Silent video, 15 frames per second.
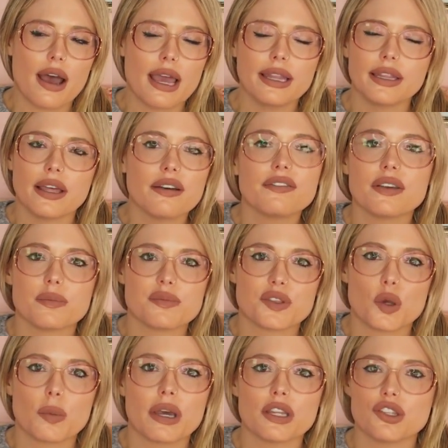I love him
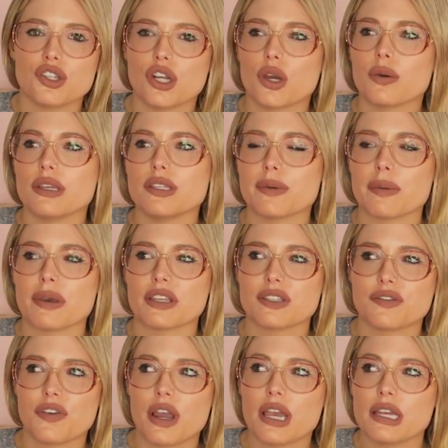so much, you know, he's my
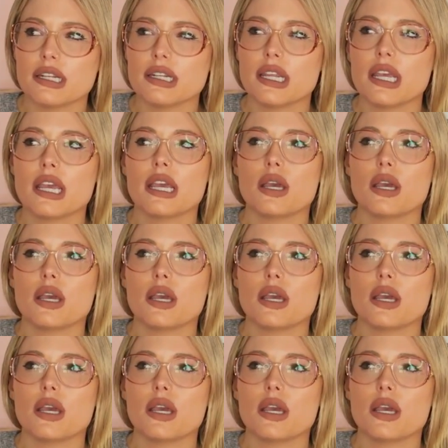best friend,